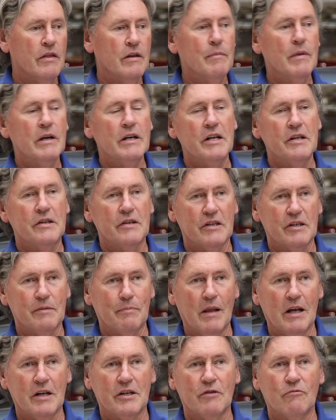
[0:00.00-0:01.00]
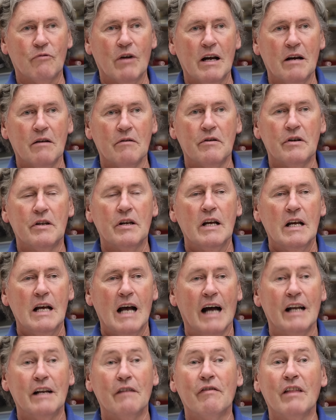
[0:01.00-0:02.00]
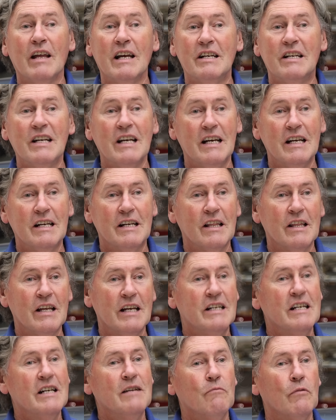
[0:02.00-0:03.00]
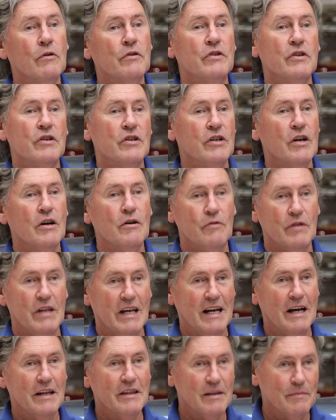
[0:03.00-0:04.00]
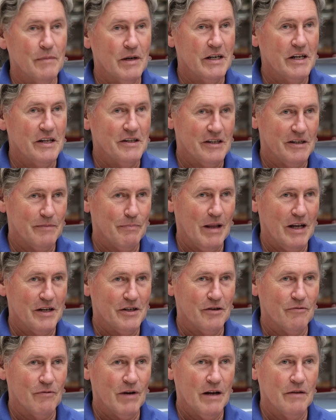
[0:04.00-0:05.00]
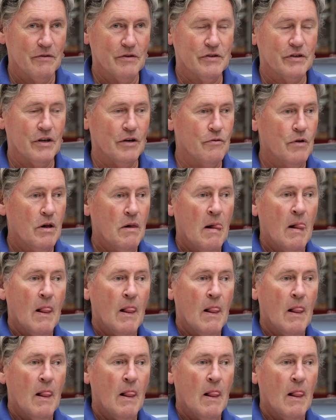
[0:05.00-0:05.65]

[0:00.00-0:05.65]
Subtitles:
the money to splash around, and if they did, they didn't want to show they had the money to splash around. So